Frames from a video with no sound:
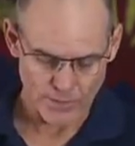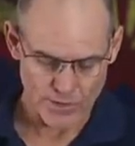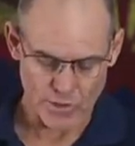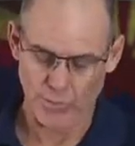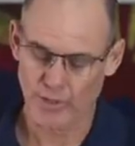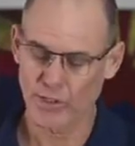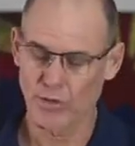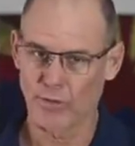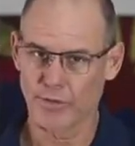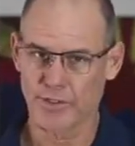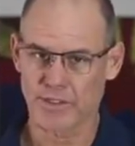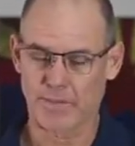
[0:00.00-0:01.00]
So we're gonna go
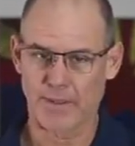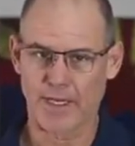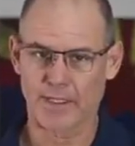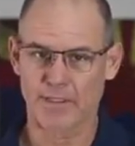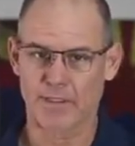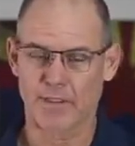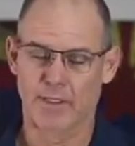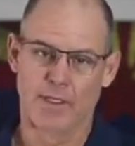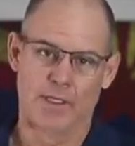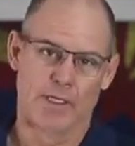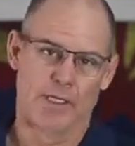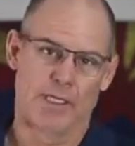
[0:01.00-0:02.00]
over the specs
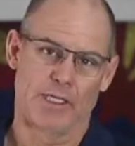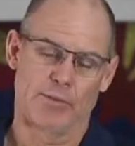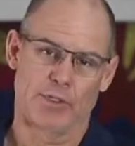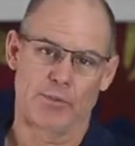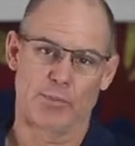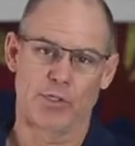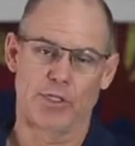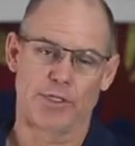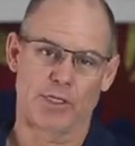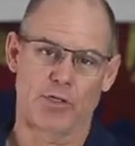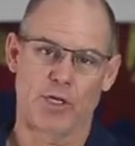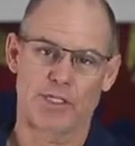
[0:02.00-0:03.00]
and then we're gonna put it on
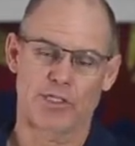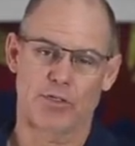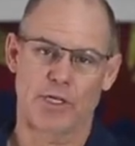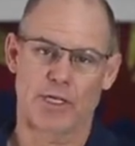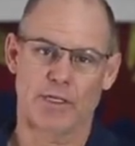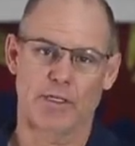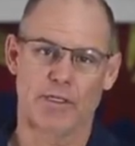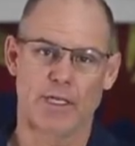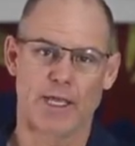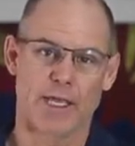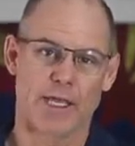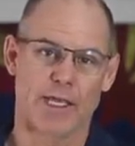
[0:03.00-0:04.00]
the Crosstrek
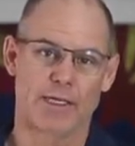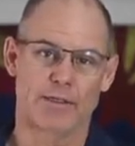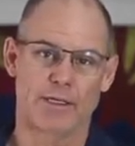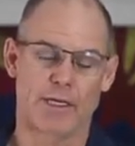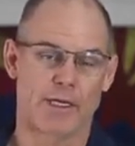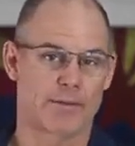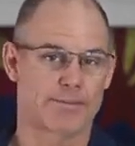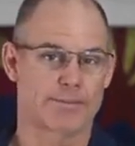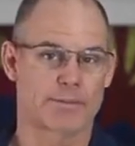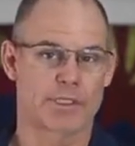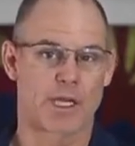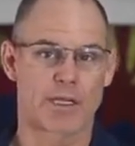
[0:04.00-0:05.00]
and
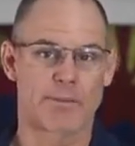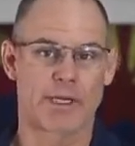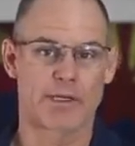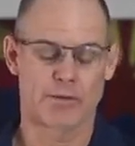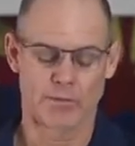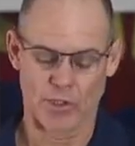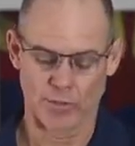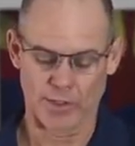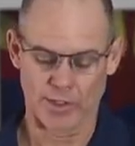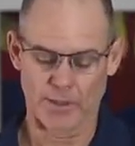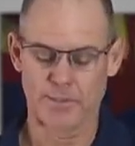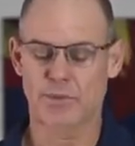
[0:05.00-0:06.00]
talk about it, load
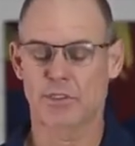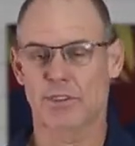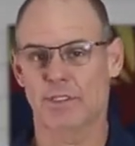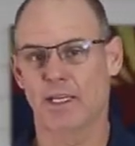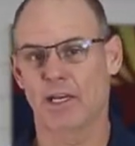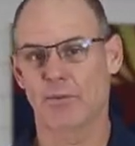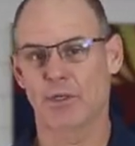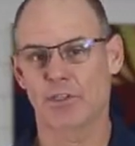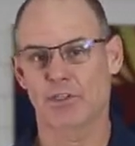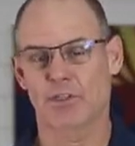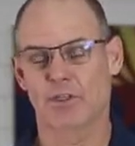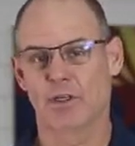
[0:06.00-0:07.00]
it up, see how
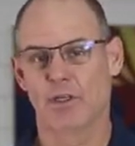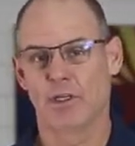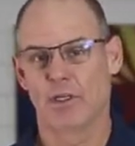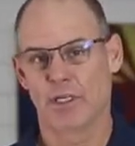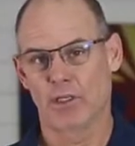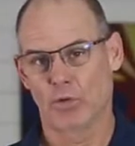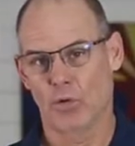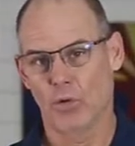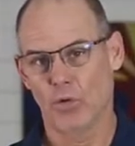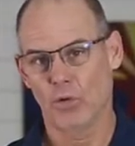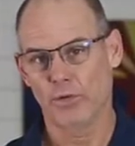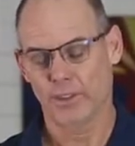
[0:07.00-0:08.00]
much it'll
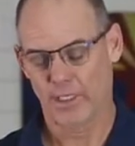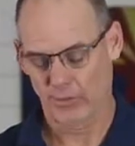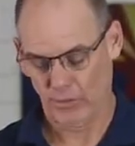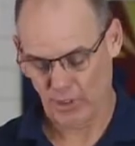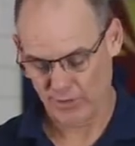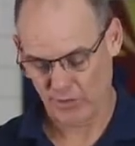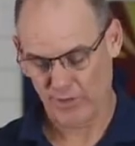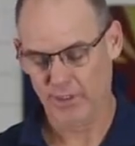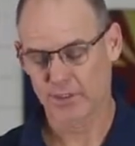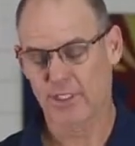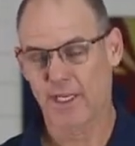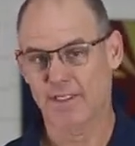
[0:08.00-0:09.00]
hold, and we're also gonna
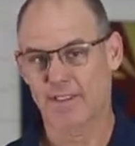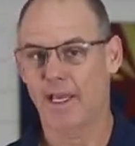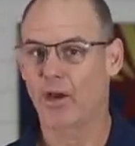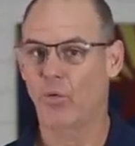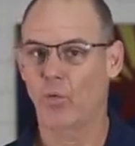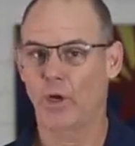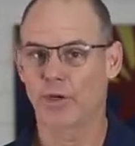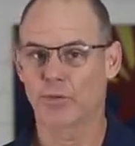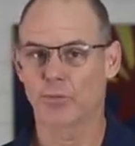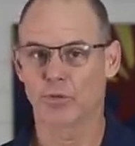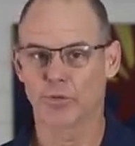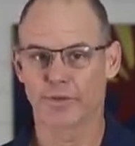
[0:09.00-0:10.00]
test how
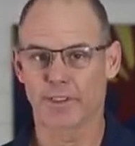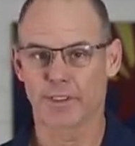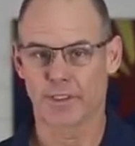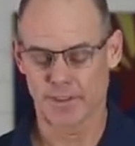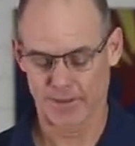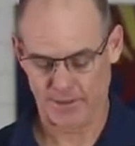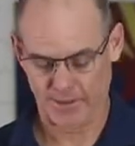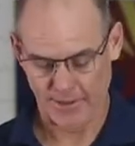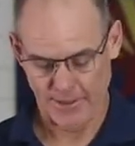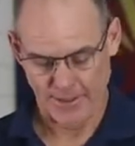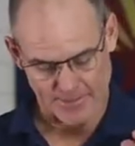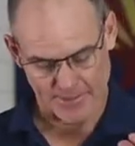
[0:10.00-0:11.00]
waterproof it is.
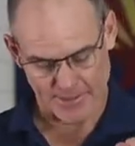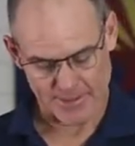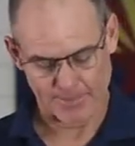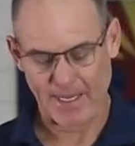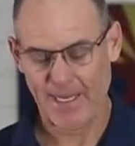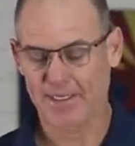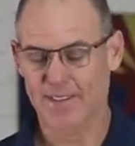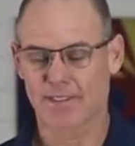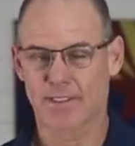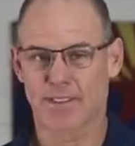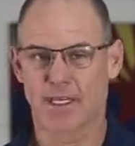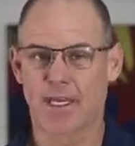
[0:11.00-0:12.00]
This bag is
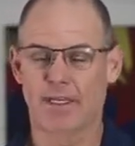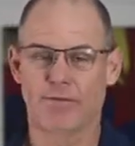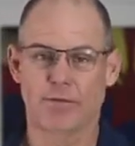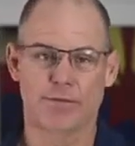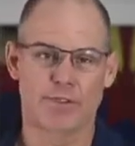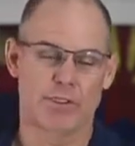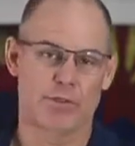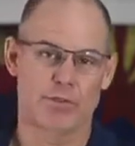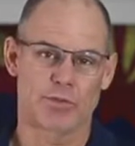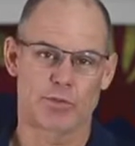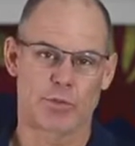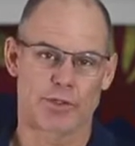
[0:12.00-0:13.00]
designed for
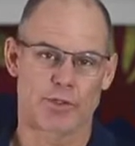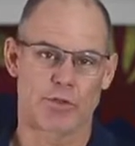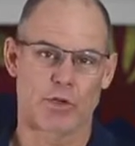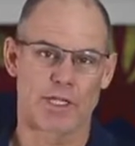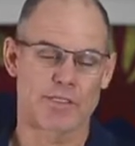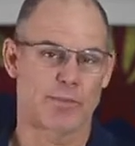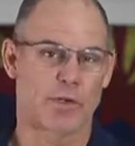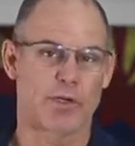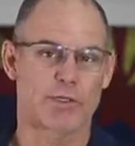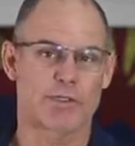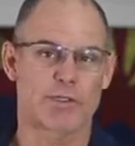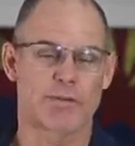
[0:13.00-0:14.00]
vehicles with
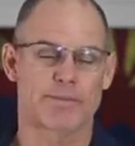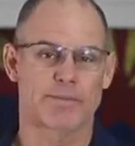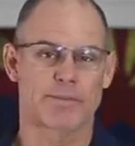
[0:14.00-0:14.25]
crossbars.